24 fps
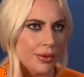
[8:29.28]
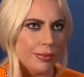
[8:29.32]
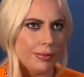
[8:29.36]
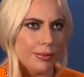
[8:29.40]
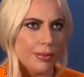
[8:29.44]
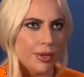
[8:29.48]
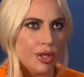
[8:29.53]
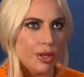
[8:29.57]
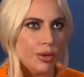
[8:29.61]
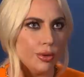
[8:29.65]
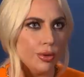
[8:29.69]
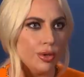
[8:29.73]

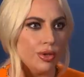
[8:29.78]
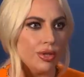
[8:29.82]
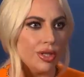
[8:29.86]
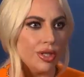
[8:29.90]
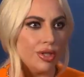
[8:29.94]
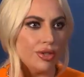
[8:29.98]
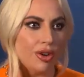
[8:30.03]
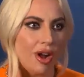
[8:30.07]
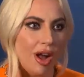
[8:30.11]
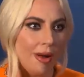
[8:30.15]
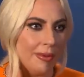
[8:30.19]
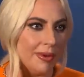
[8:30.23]
hugely
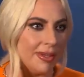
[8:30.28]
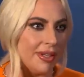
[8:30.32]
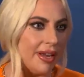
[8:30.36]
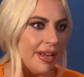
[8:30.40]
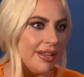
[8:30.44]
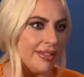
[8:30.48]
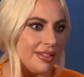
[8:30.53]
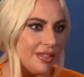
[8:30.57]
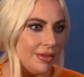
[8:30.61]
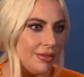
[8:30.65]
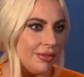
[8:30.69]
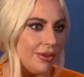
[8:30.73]

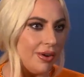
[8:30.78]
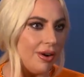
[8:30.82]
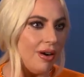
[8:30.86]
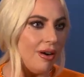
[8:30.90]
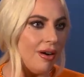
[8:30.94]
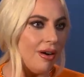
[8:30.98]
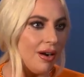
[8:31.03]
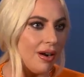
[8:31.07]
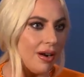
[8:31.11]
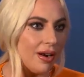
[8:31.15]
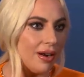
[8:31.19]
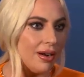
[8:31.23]
traumatizing for
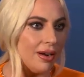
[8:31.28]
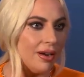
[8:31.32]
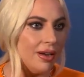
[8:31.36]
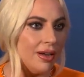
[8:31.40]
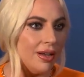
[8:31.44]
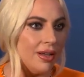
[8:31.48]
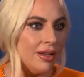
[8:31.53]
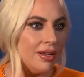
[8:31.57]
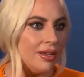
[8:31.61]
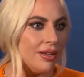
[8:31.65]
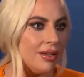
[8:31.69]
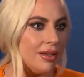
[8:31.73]
her.
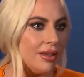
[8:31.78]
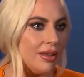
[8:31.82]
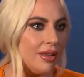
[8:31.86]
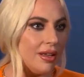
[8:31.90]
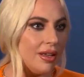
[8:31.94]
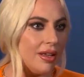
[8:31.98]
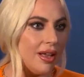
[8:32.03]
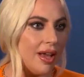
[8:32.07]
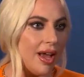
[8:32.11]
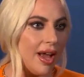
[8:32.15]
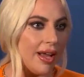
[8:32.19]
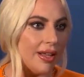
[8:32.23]
Mm-hmm
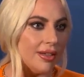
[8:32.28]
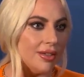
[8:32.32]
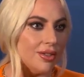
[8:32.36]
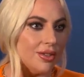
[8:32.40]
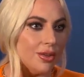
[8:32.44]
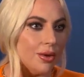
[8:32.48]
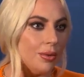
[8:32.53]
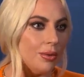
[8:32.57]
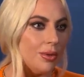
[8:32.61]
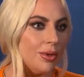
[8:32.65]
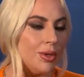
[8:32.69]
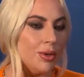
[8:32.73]
uh, and
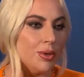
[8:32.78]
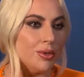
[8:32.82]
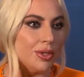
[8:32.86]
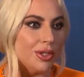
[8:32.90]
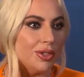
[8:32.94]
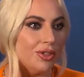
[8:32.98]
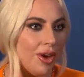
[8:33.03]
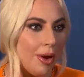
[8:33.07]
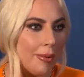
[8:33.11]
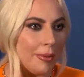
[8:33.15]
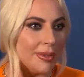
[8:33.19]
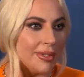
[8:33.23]
so hugely
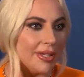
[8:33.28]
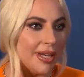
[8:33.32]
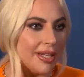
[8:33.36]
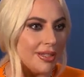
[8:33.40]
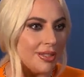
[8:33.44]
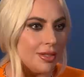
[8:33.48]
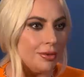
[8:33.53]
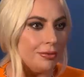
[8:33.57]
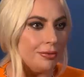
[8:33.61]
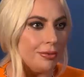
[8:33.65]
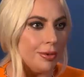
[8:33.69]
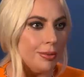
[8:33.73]

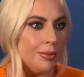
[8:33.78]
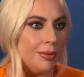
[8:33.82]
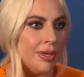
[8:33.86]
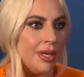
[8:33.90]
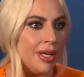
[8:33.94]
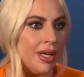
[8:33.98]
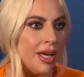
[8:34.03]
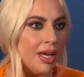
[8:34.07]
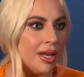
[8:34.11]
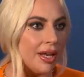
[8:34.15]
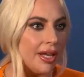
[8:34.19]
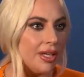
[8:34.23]
traumatizing for
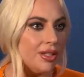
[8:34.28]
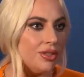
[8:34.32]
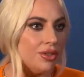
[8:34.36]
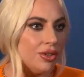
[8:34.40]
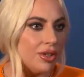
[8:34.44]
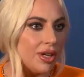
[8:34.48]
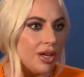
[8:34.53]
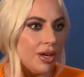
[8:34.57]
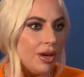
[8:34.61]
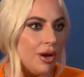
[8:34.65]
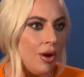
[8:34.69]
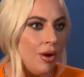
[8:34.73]
me. And I
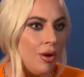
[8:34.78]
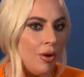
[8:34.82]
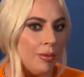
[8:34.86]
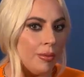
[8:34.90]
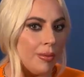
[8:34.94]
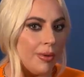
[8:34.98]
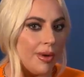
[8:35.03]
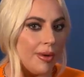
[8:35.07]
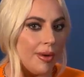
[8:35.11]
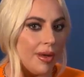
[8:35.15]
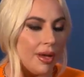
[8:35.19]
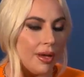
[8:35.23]
took it home.
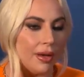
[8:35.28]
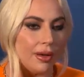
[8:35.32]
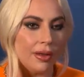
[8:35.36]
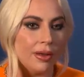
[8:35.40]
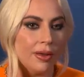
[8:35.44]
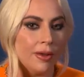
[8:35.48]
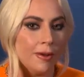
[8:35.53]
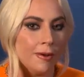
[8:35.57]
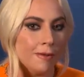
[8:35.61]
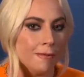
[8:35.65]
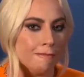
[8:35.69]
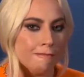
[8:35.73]
Uh,
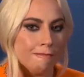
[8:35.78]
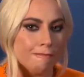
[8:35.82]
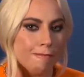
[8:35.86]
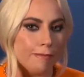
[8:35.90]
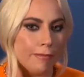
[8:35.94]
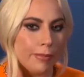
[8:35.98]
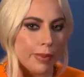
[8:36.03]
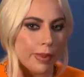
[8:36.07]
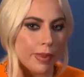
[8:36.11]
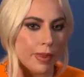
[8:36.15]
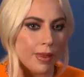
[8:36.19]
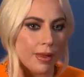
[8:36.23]

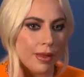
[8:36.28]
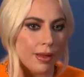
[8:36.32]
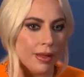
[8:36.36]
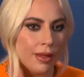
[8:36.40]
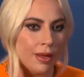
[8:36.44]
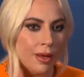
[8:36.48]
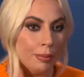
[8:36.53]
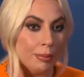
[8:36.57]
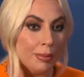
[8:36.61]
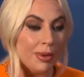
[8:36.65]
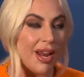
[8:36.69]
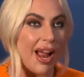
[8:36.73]

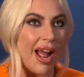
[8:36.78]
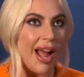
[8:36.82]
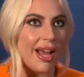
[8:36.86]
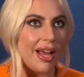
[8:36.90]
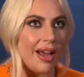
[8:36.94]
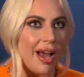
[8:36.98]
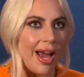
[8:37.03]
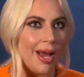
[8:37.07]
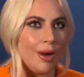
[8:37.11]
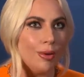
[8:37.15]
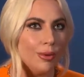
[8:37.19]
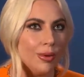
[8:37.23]
but I,
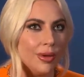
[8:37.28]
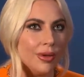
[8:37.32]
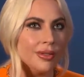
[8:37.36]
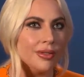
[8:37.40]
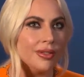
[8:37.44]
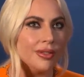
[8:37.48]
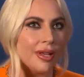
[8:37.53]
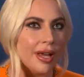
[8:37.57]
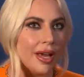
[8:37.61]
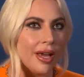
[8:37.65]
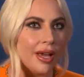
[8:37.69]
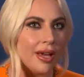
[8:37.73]
I will
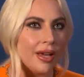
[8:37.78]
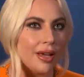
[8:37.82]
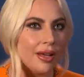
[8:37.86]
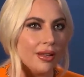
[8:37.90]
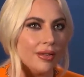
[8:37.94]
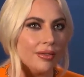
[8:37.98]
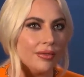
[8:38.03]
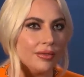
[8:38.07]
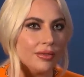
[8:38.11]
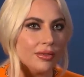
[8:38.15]
say,